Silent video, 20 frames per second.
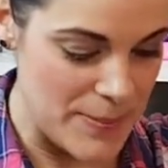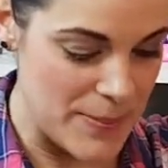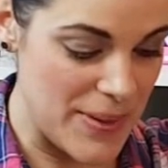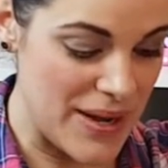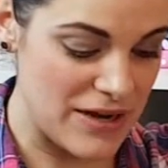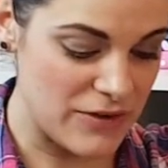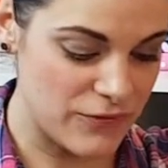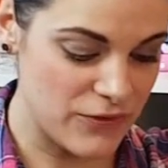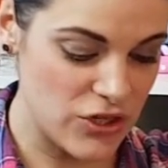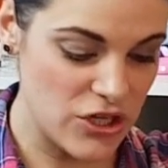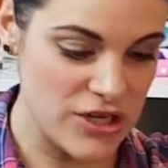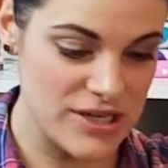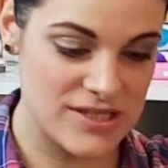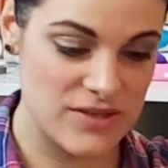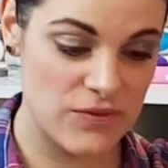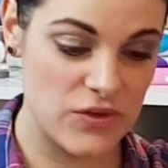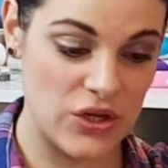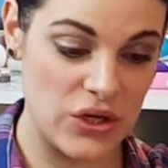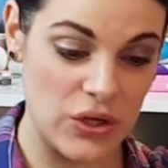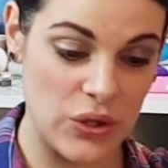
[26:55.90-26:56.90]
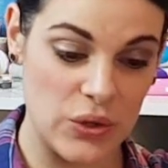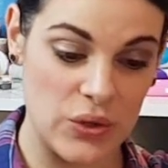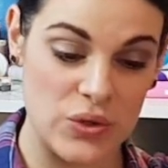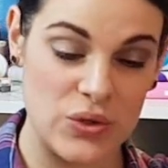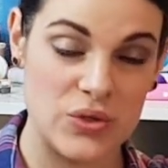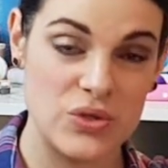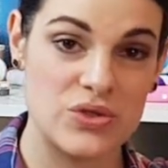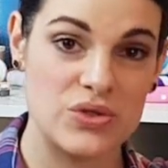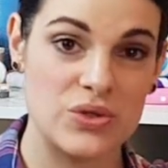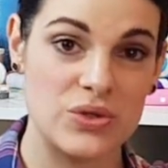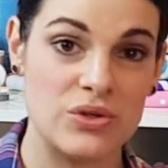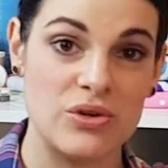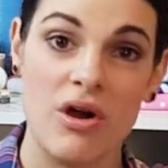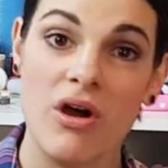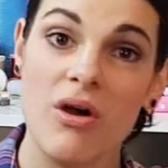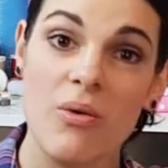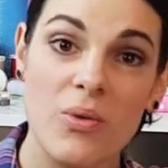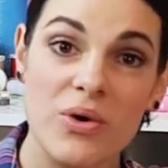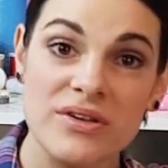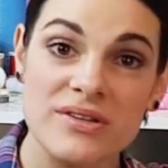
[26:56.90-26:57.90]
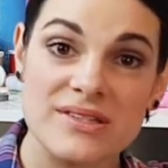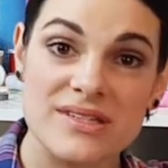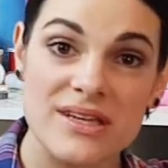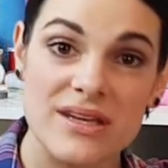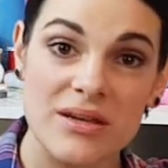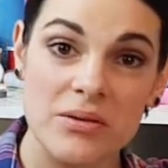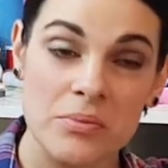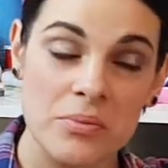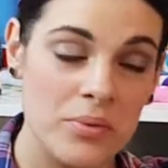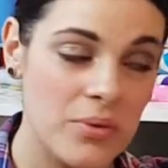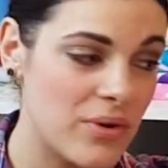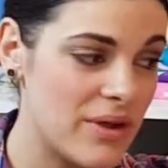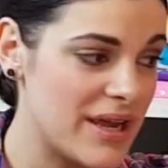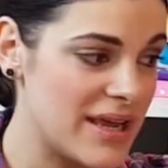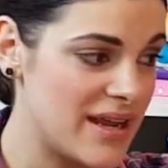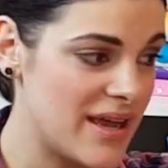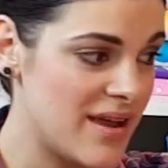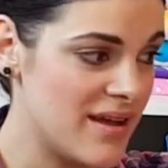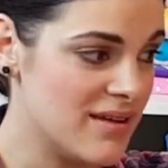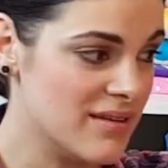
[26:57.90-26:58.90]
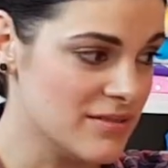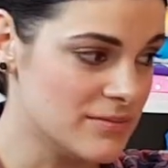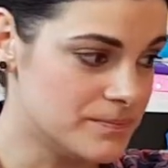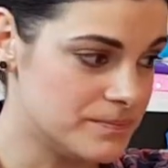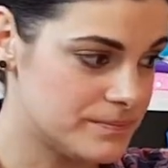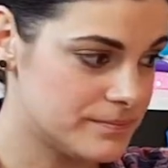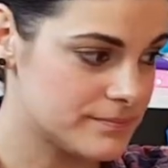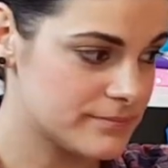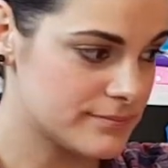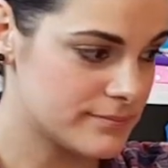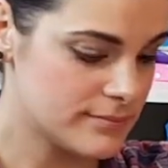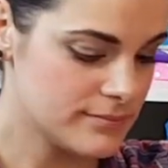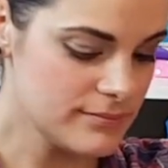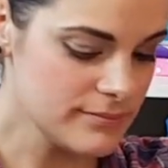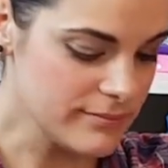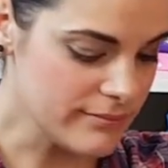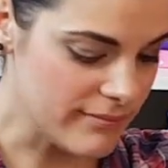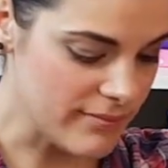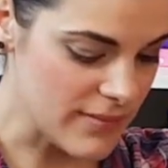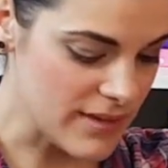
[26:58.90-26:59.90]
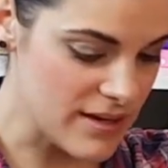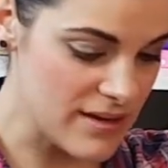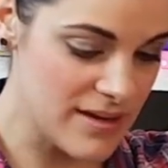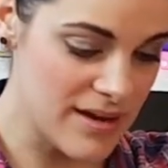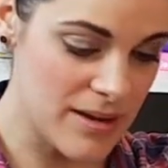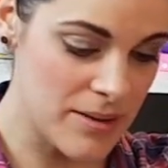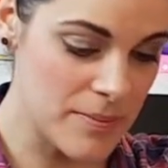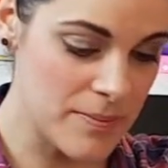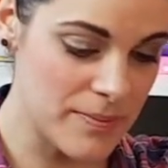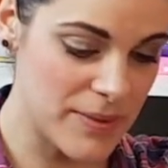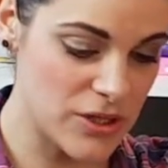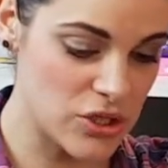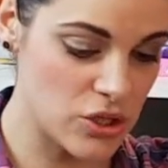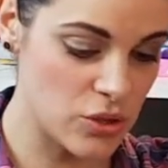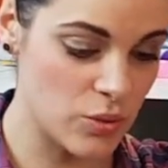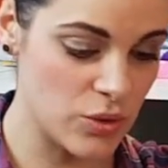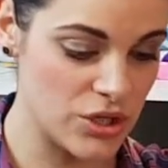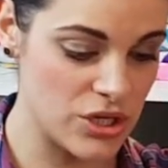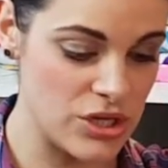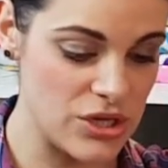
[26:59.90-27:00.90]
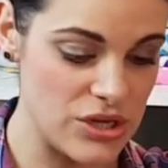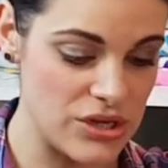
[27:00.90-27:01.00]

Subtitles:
But for those of you who do not want to embroider, but you want to